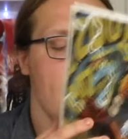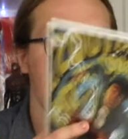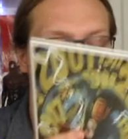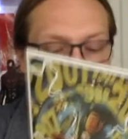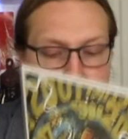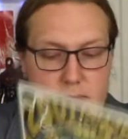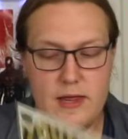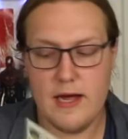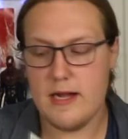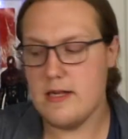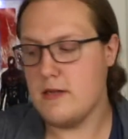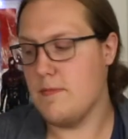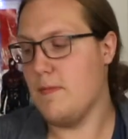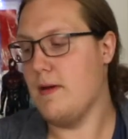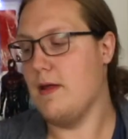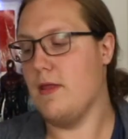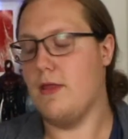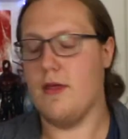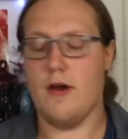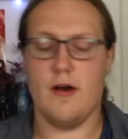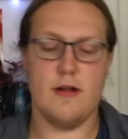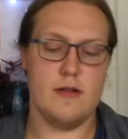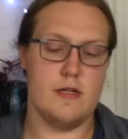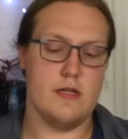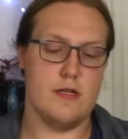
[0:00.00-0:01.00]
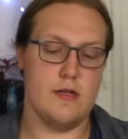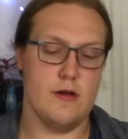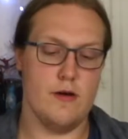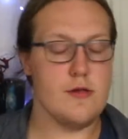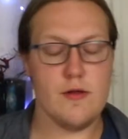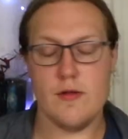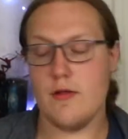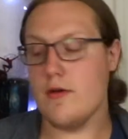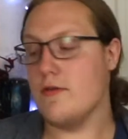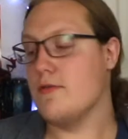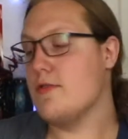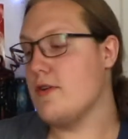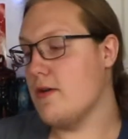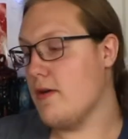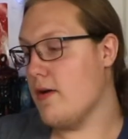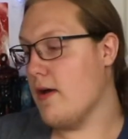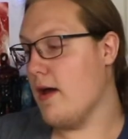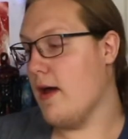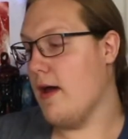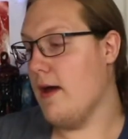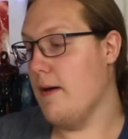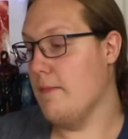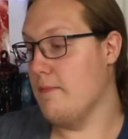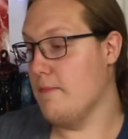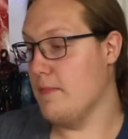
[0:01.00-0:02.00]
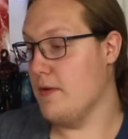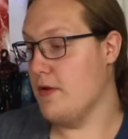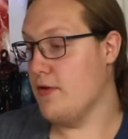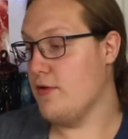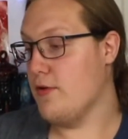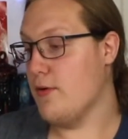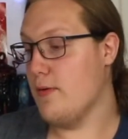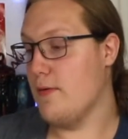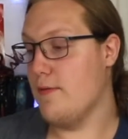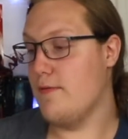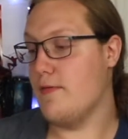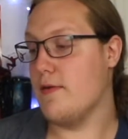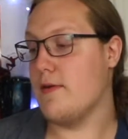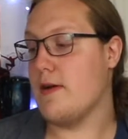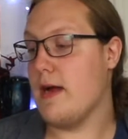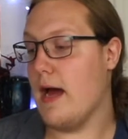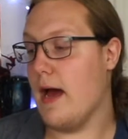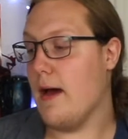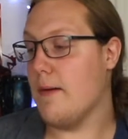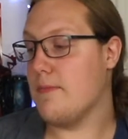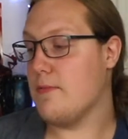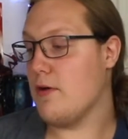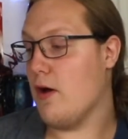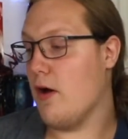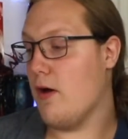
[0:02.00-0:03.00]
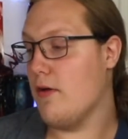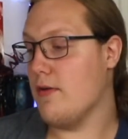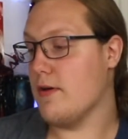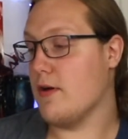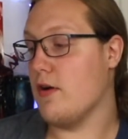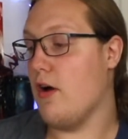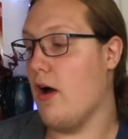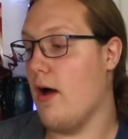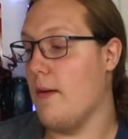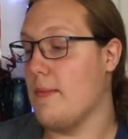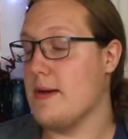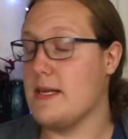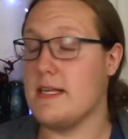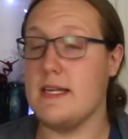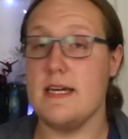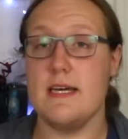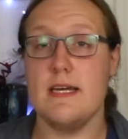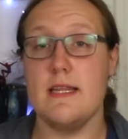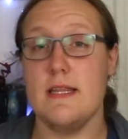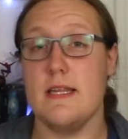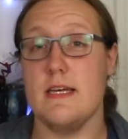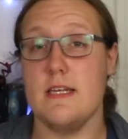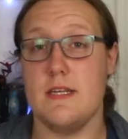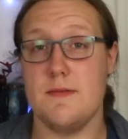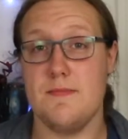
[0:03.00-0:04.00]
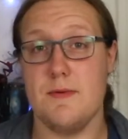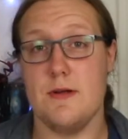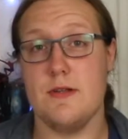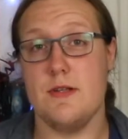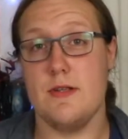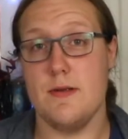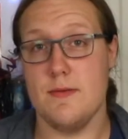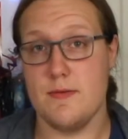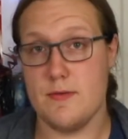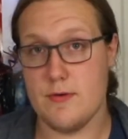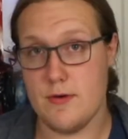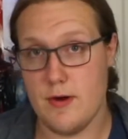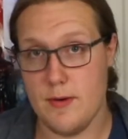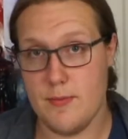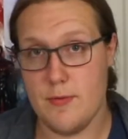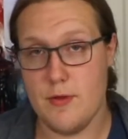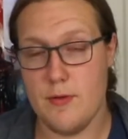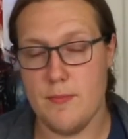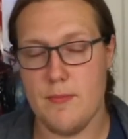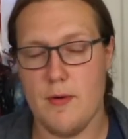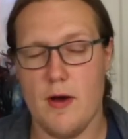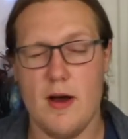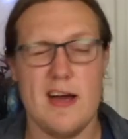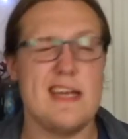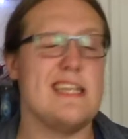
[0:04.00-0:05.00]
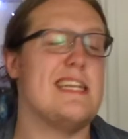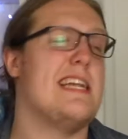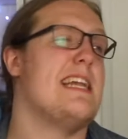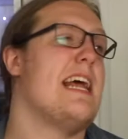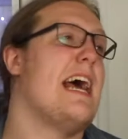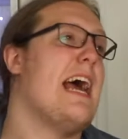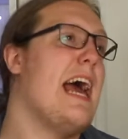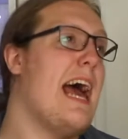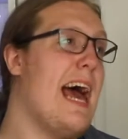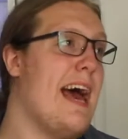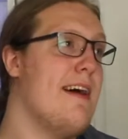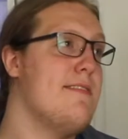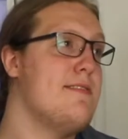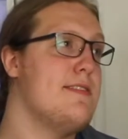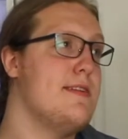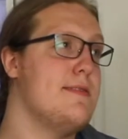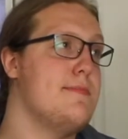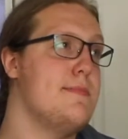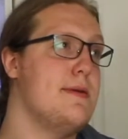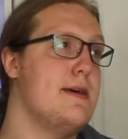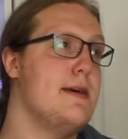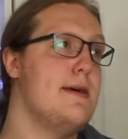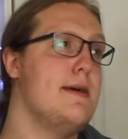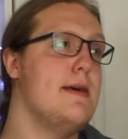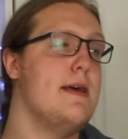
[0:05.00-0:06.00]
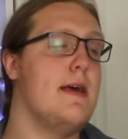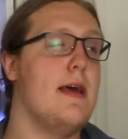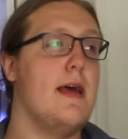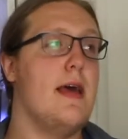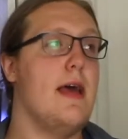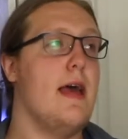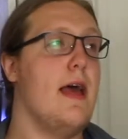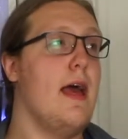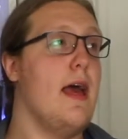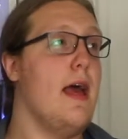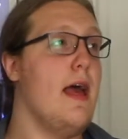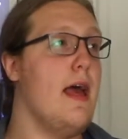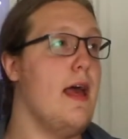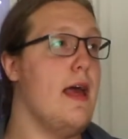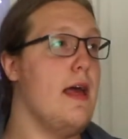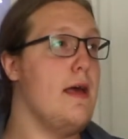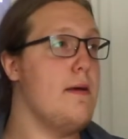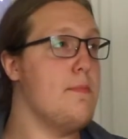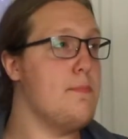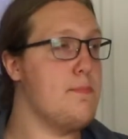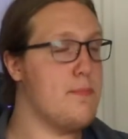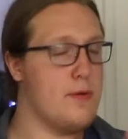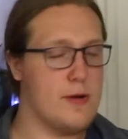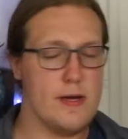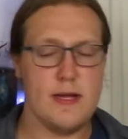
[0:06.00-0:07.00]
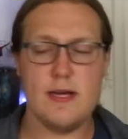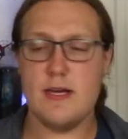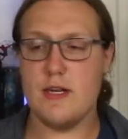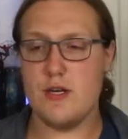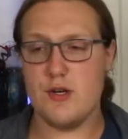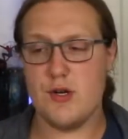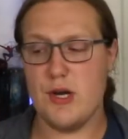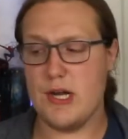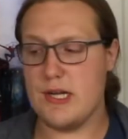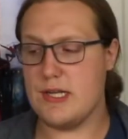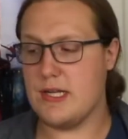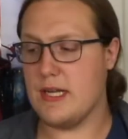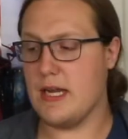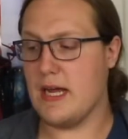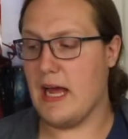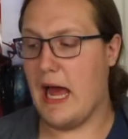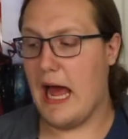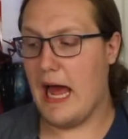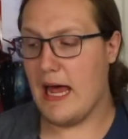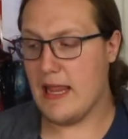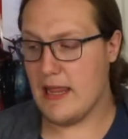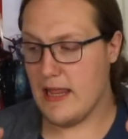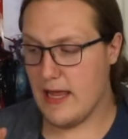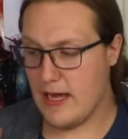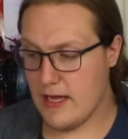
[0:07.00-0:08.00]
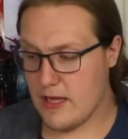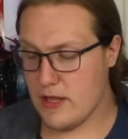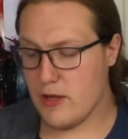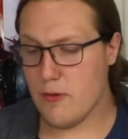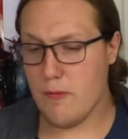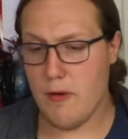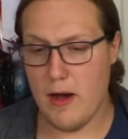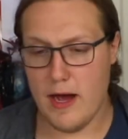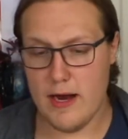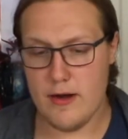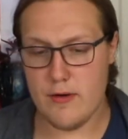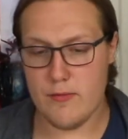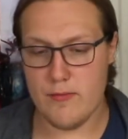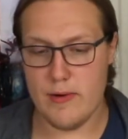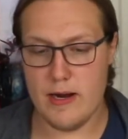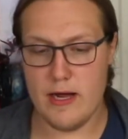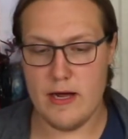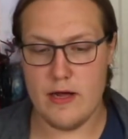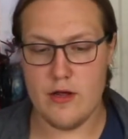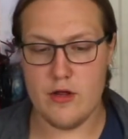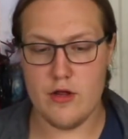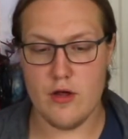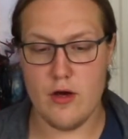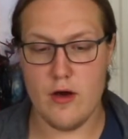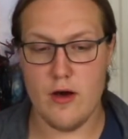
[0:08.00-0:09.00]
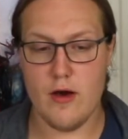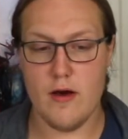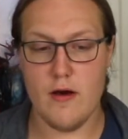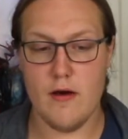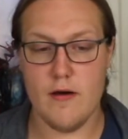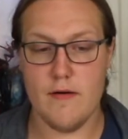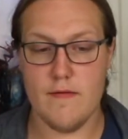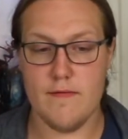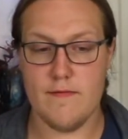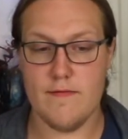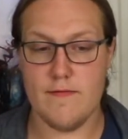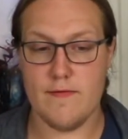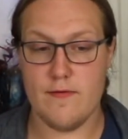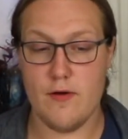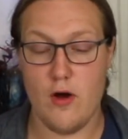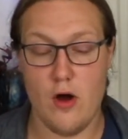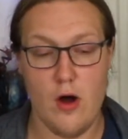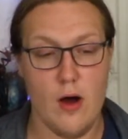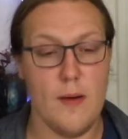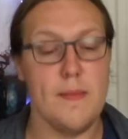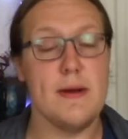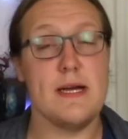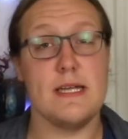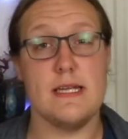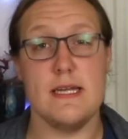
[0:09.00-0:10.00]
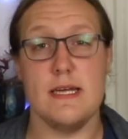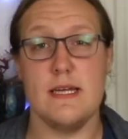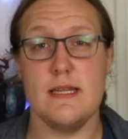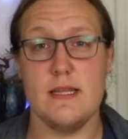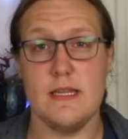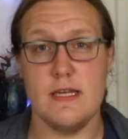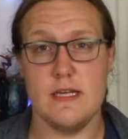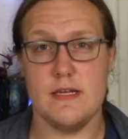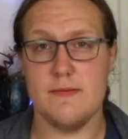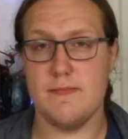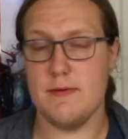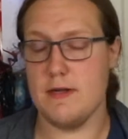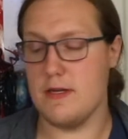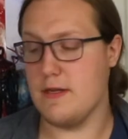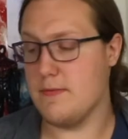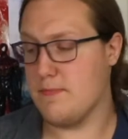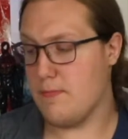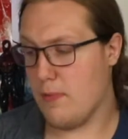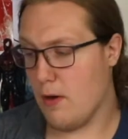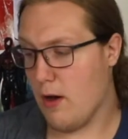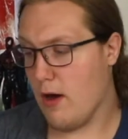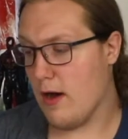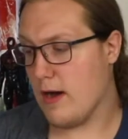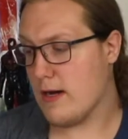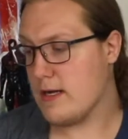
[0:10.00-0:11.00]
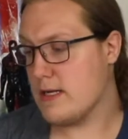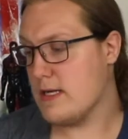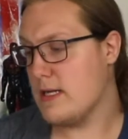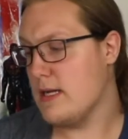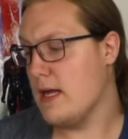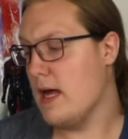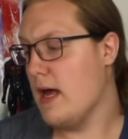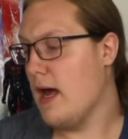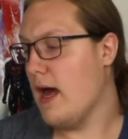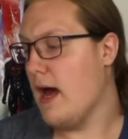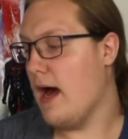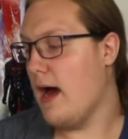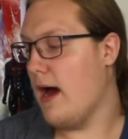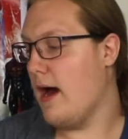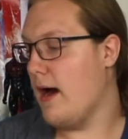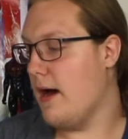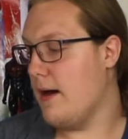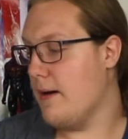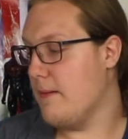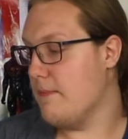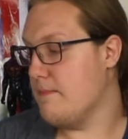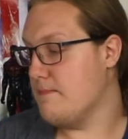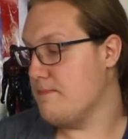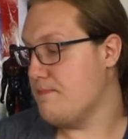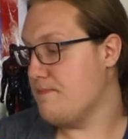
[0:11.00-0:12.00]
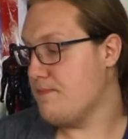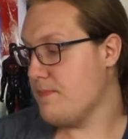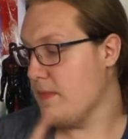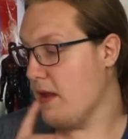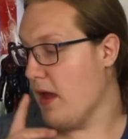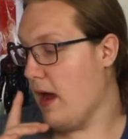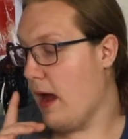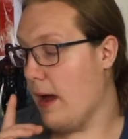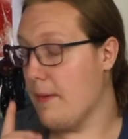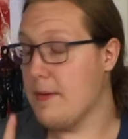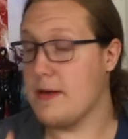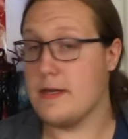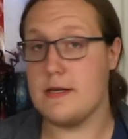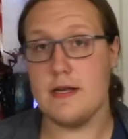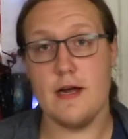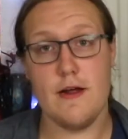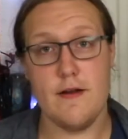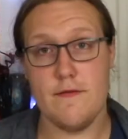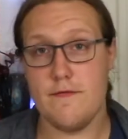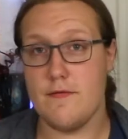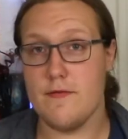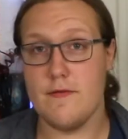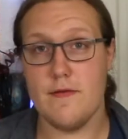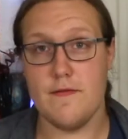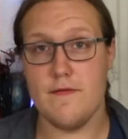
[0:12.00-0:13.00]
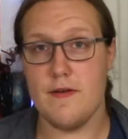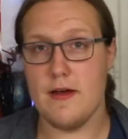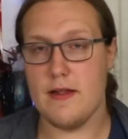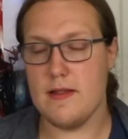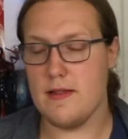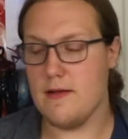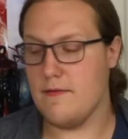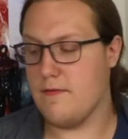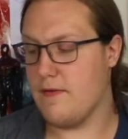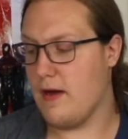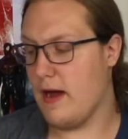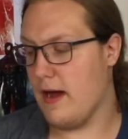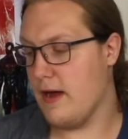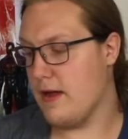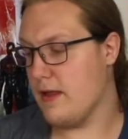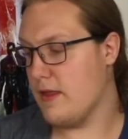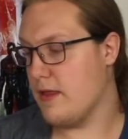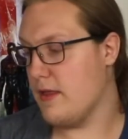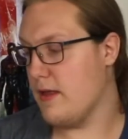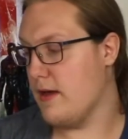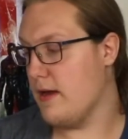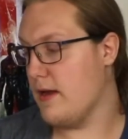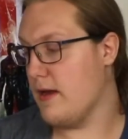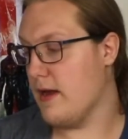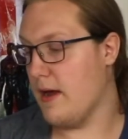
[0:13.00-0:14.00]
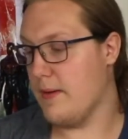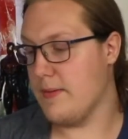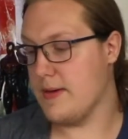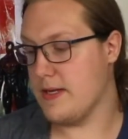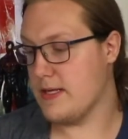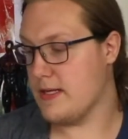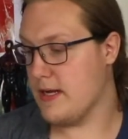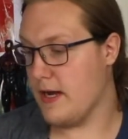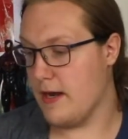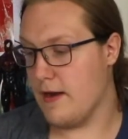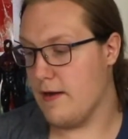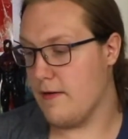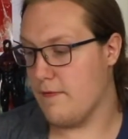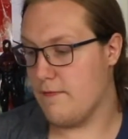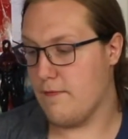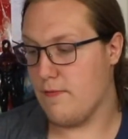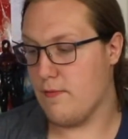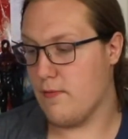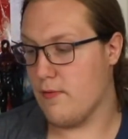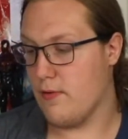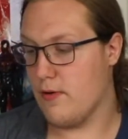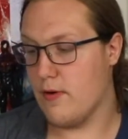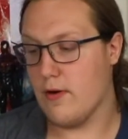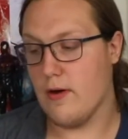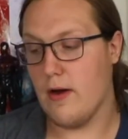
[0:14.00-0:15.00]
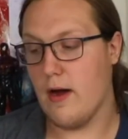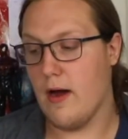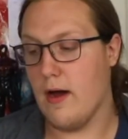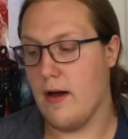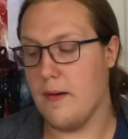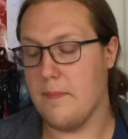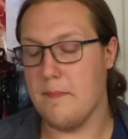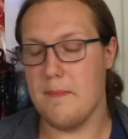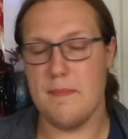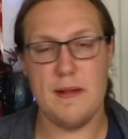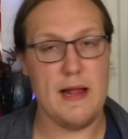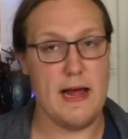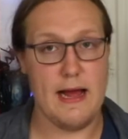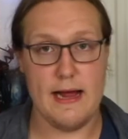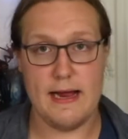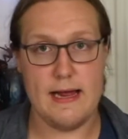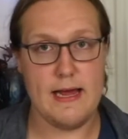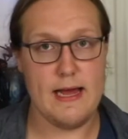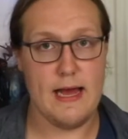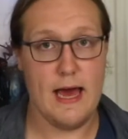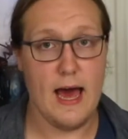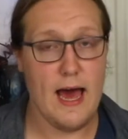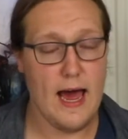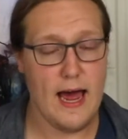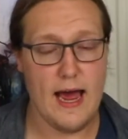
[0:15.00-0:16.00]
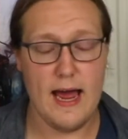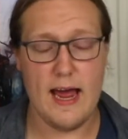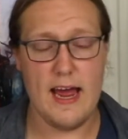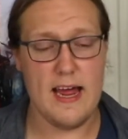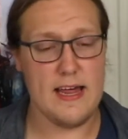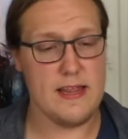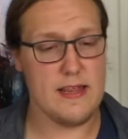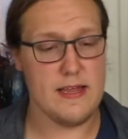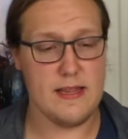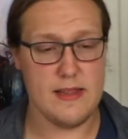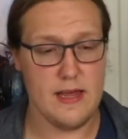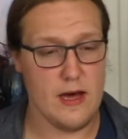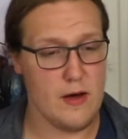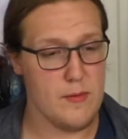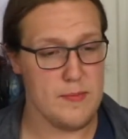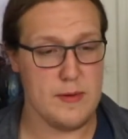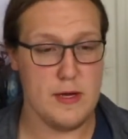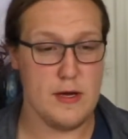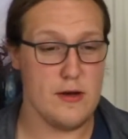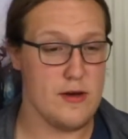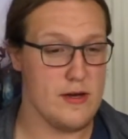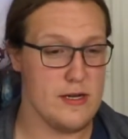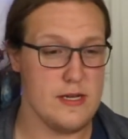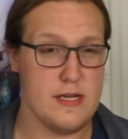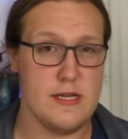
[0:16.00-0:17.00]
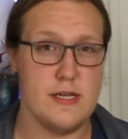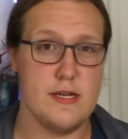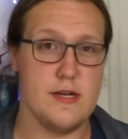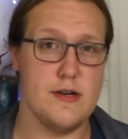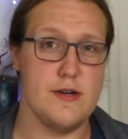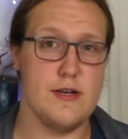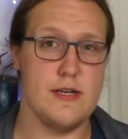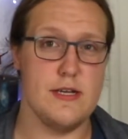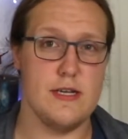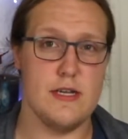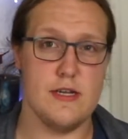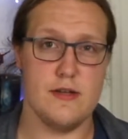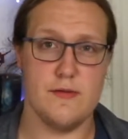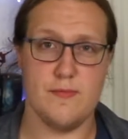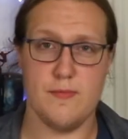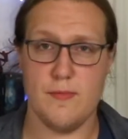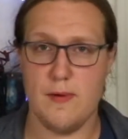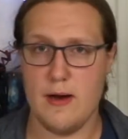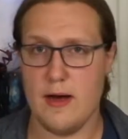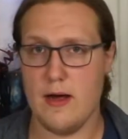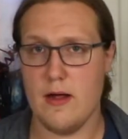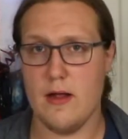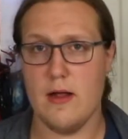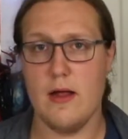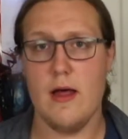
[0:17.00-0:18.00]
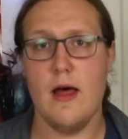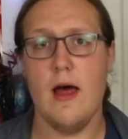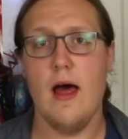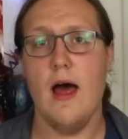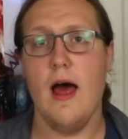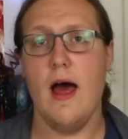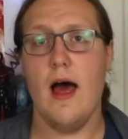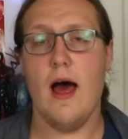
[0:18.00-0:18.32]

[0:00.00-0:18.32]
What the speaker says: But that's my thoughts. So those are, so we've recapped all the comics in this month's subscription box, and I have to admit, pretty interesting. I like the wider range of comics in this month's box. I'm excited for Event Leviathan. I'm excited for Black Cat. I think that'll be a good series as well.